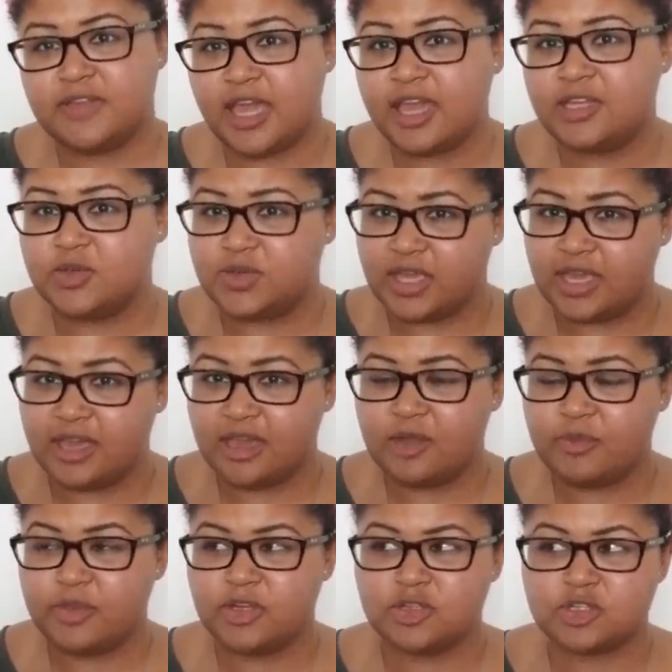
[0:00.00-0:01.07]
Yeah, you
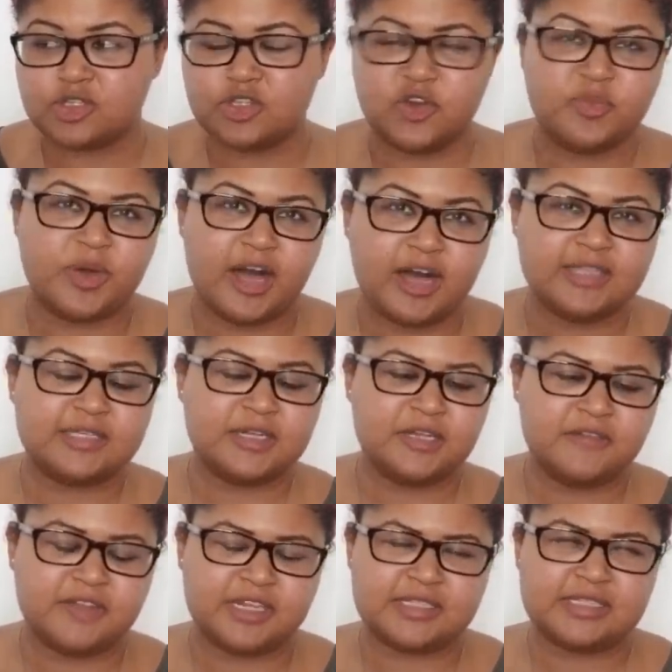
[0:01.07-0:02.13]
can, but you're so positive
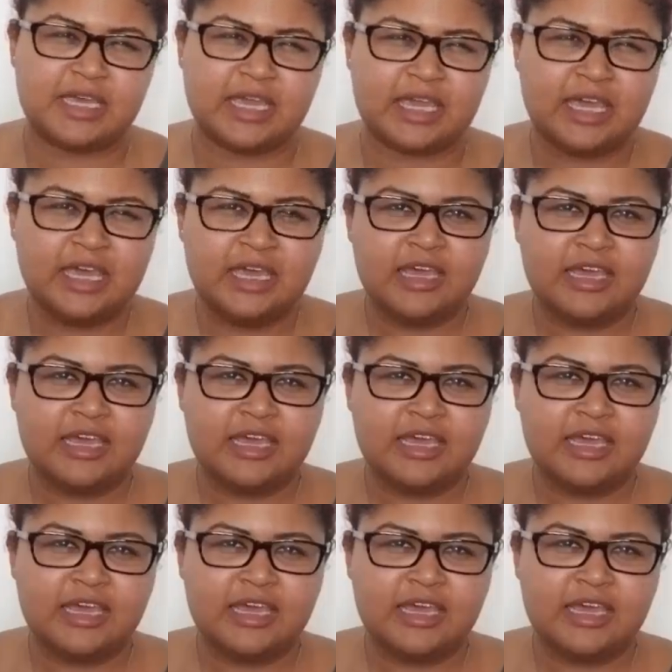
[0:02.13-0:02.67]
that it's like,